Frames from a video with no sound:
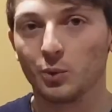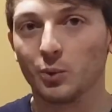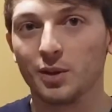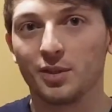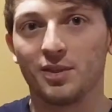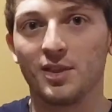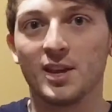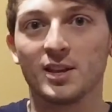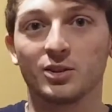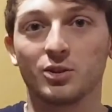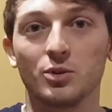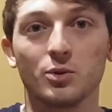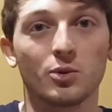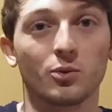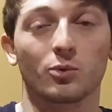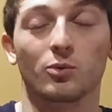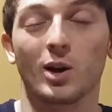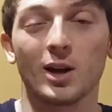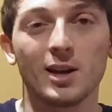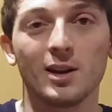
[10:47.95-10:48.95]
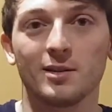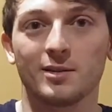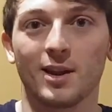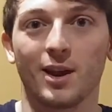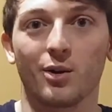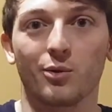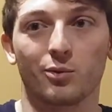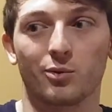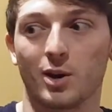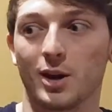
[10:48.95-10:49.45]
With this, you can write it
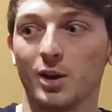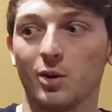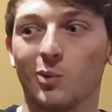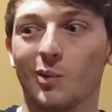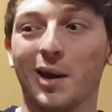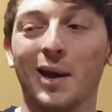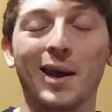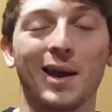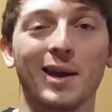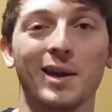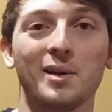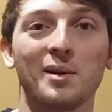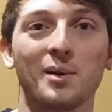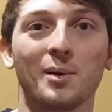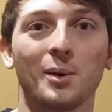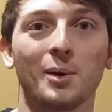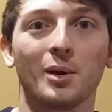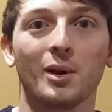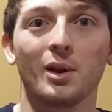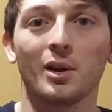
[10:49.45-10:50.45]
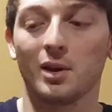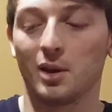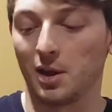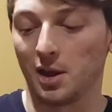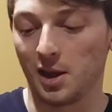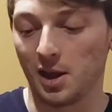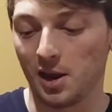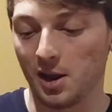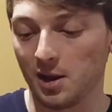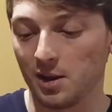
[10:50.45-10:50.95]
down right away,
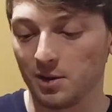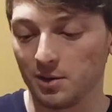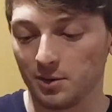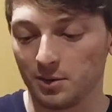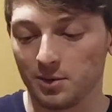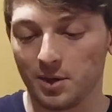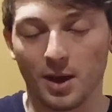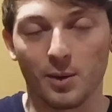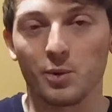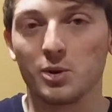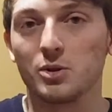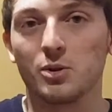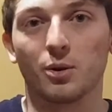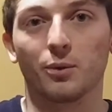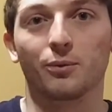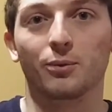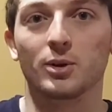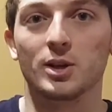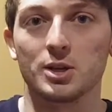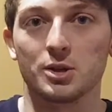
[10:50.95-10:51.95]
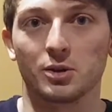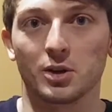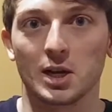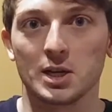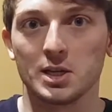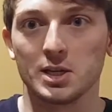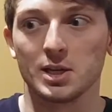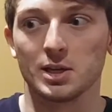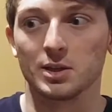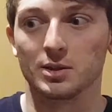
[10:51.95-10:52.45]
and that way you don't forget your
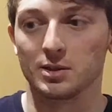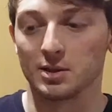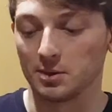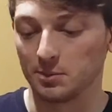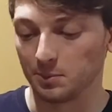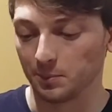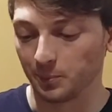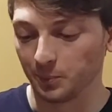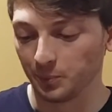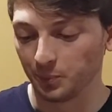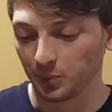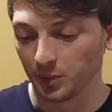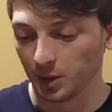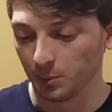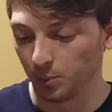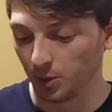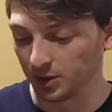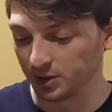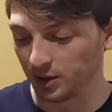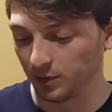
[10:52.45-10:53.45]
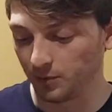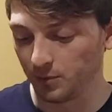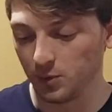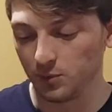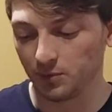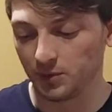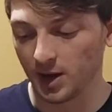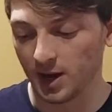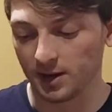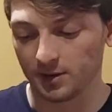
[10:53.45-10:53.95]
ideas. And plus, if
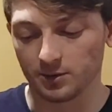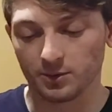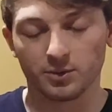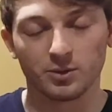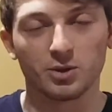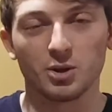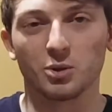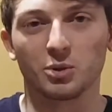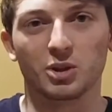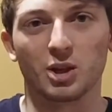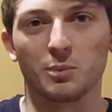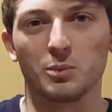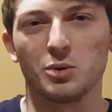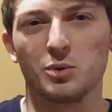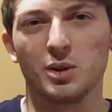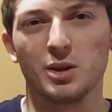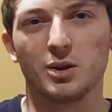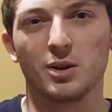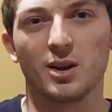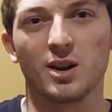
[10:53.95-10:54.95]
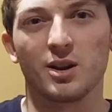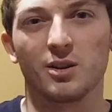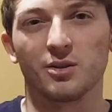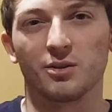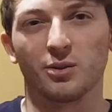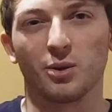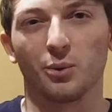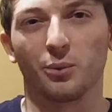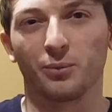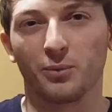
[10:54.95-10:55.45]
you've got something you need to
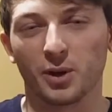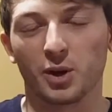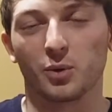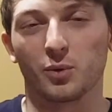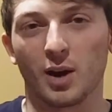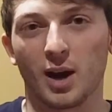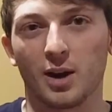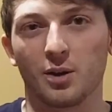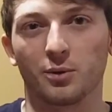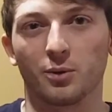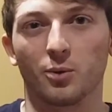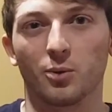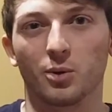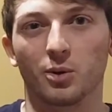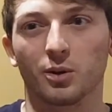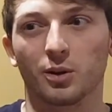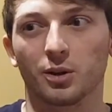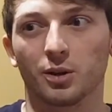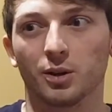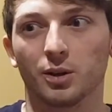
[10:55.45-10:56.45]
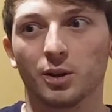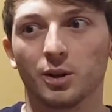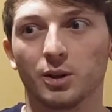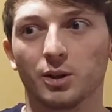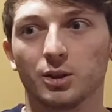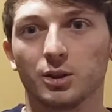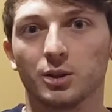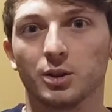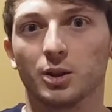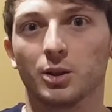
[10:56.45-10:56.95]
figure out, or
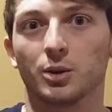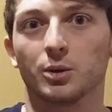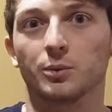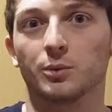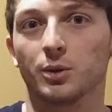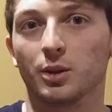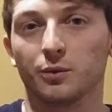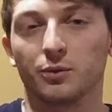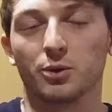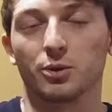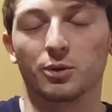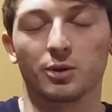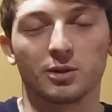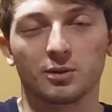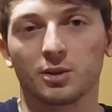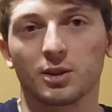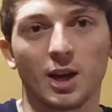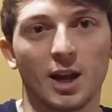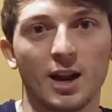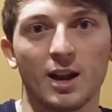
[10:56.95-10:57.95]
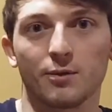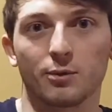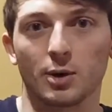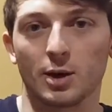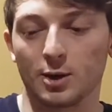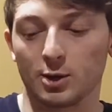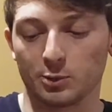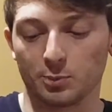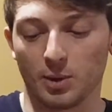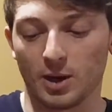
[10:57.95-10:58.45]
if you're kind of have
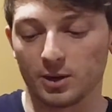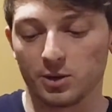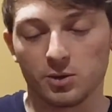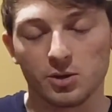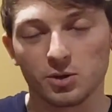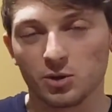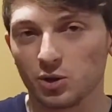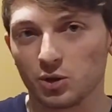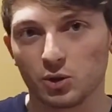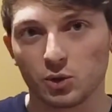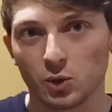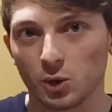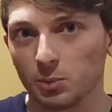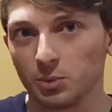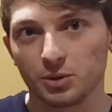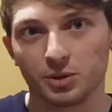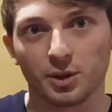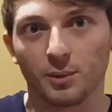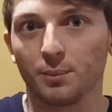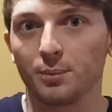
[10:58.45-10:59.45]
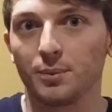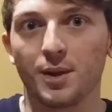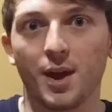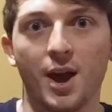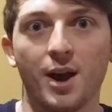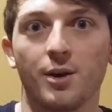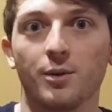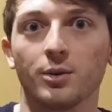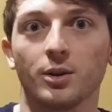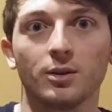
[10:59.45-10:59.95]
writer's block, you can just scribble something
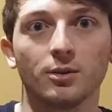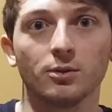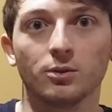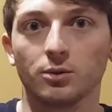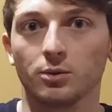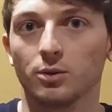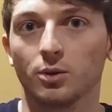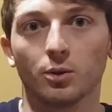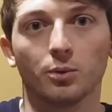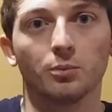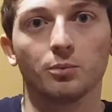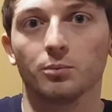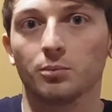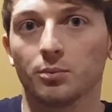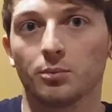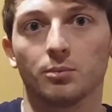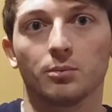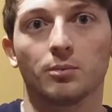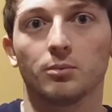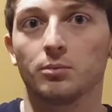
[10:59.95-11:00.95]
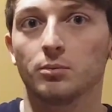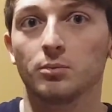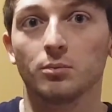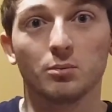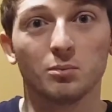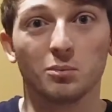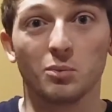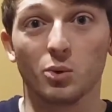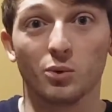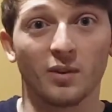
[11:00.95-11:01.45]
down and
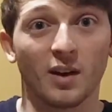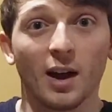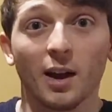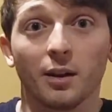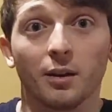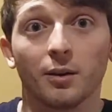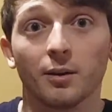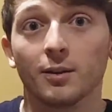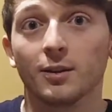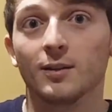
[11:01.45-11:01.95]
move on.